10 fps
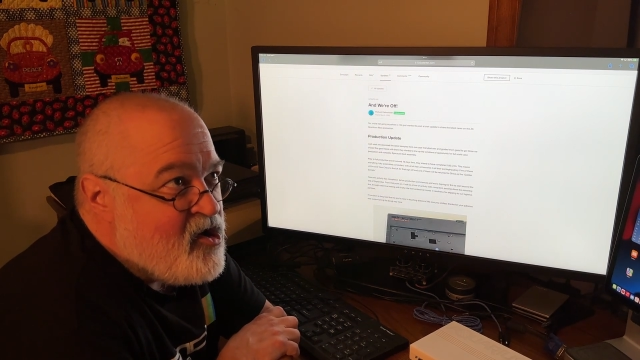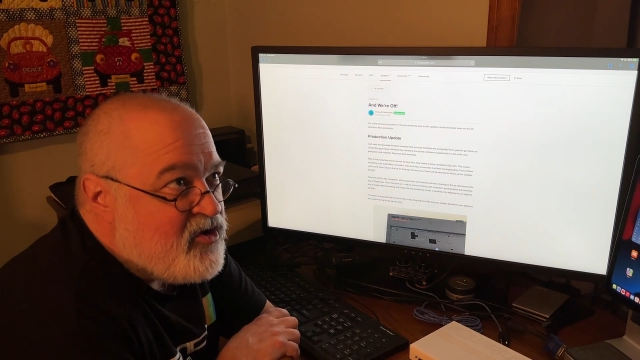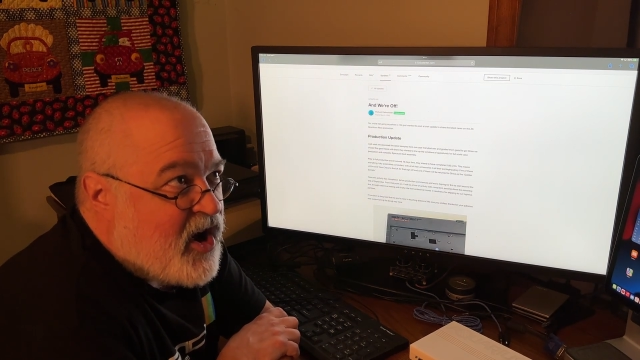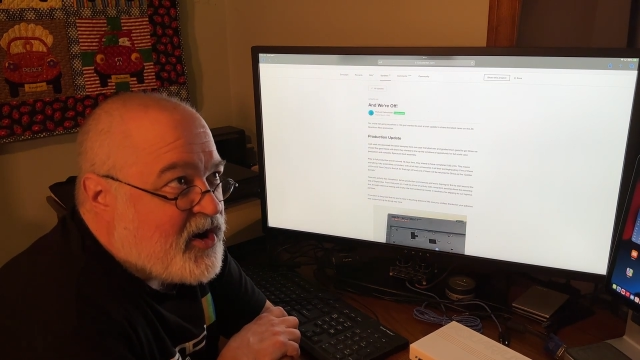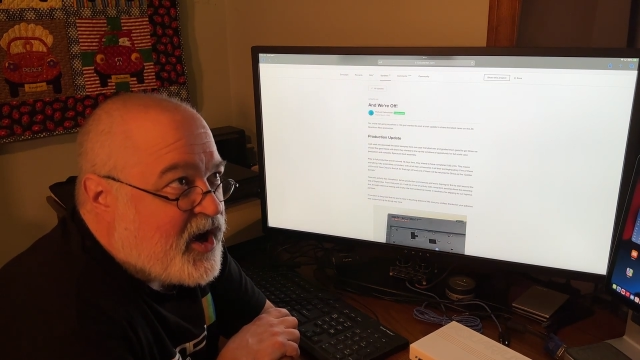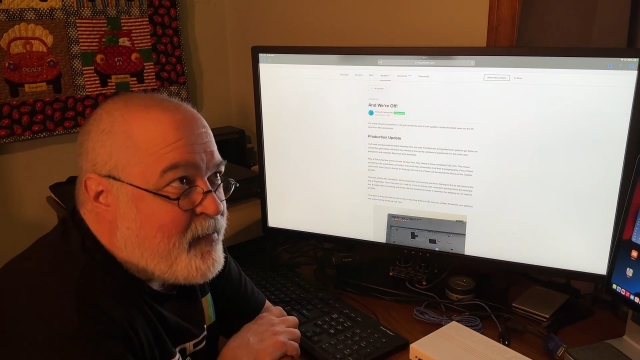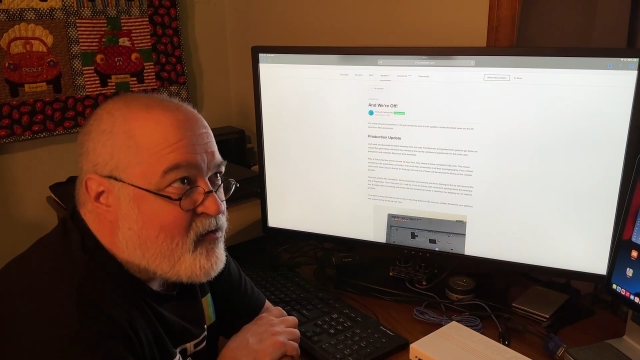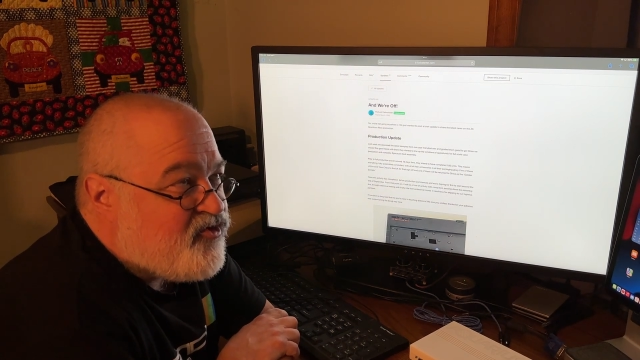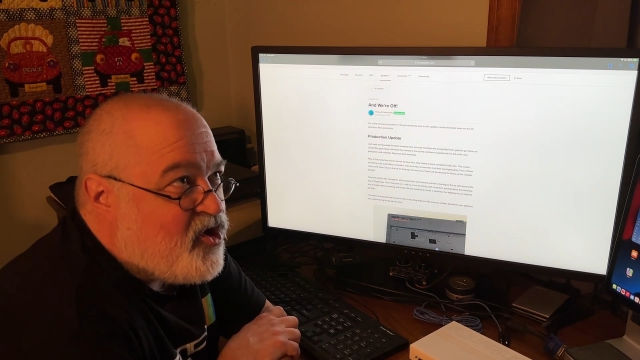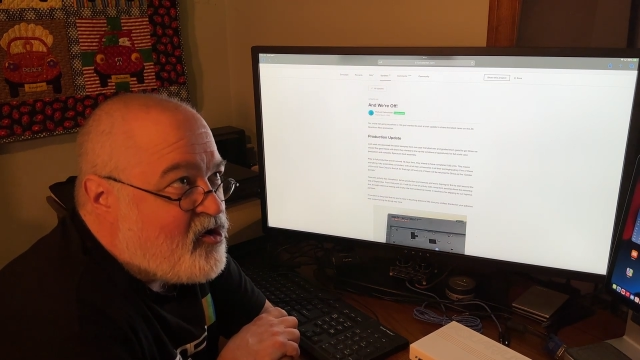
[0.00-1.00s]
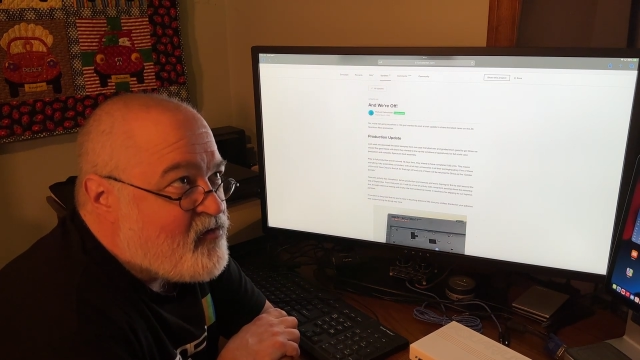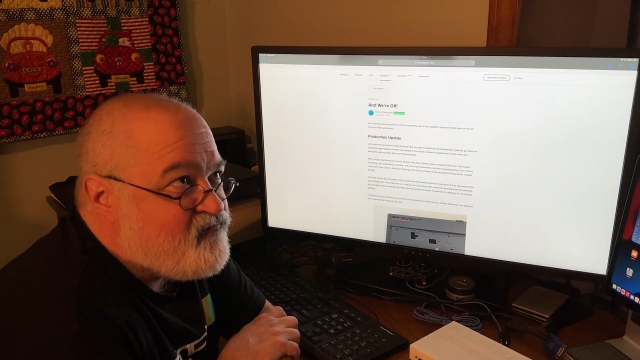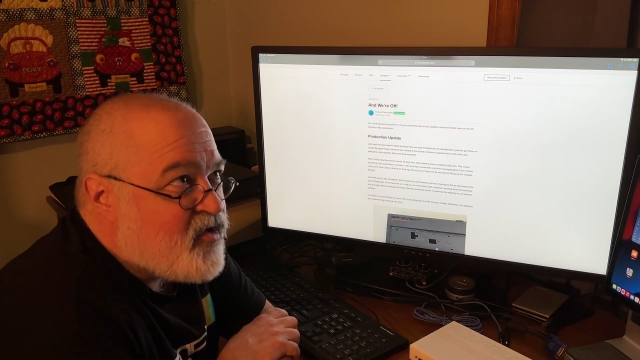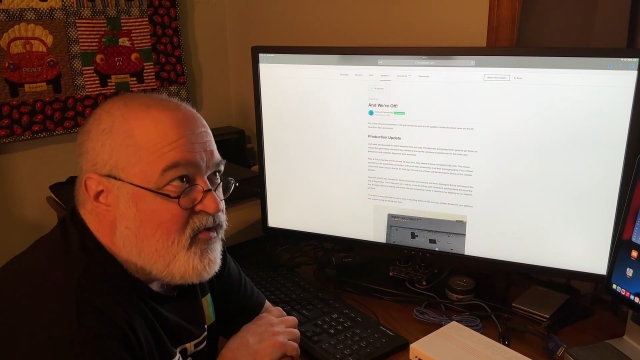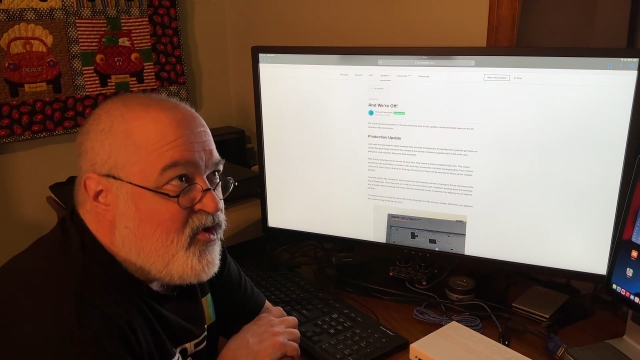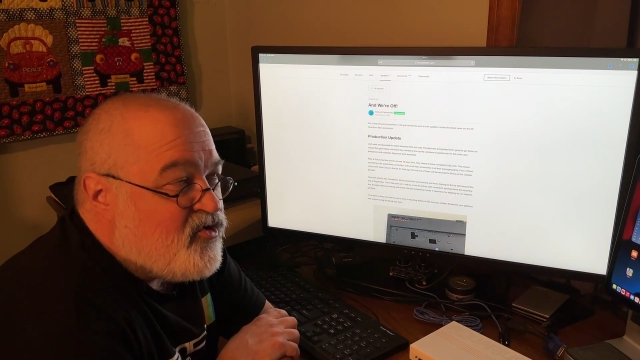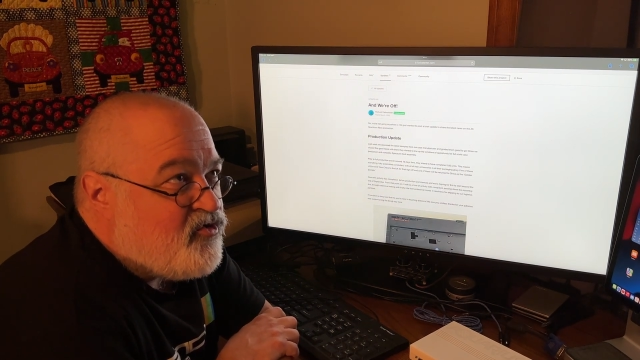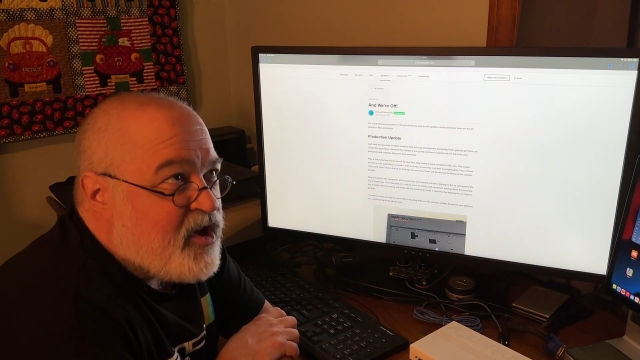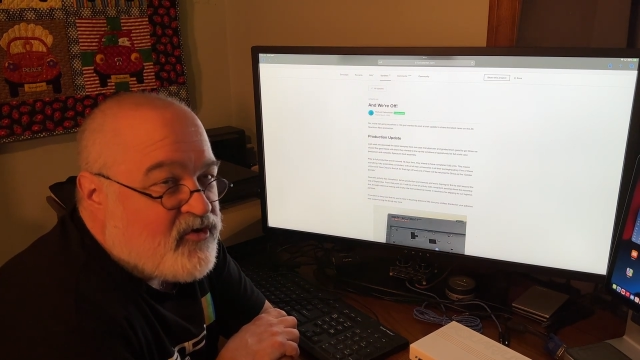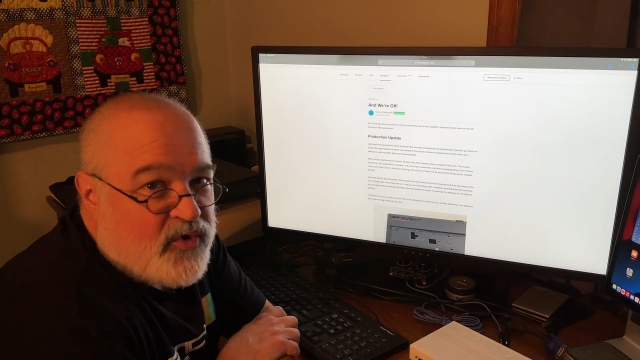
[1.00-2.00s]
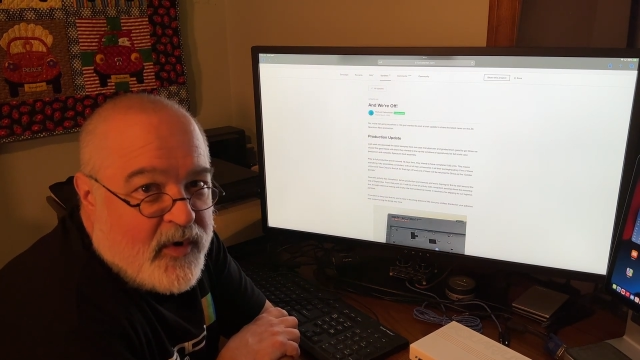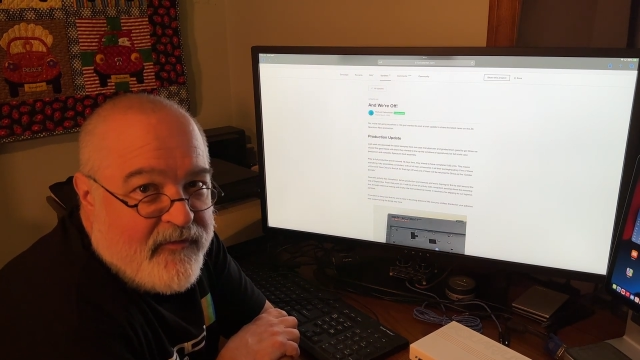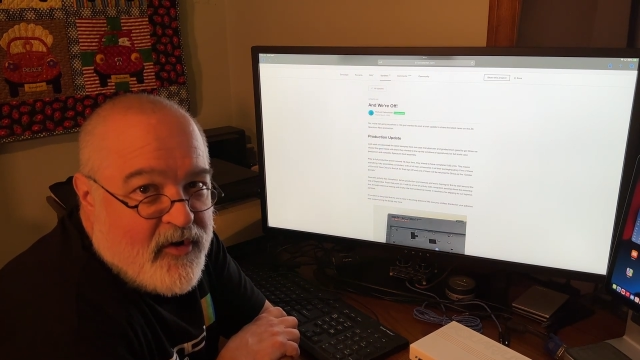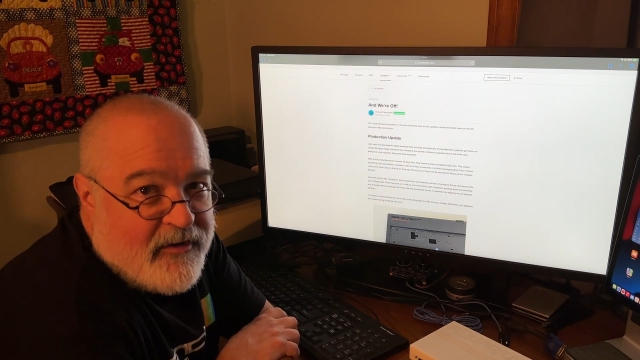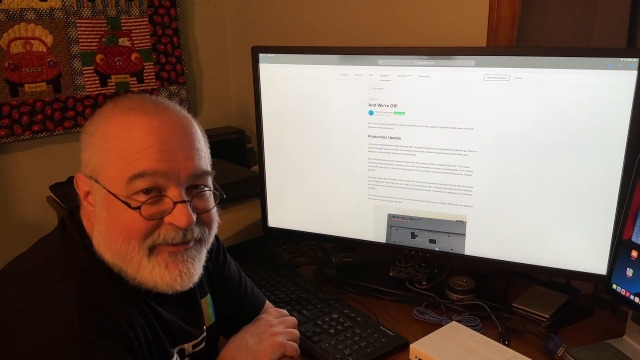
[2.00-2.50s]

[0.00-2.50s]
not going to come out until 2024.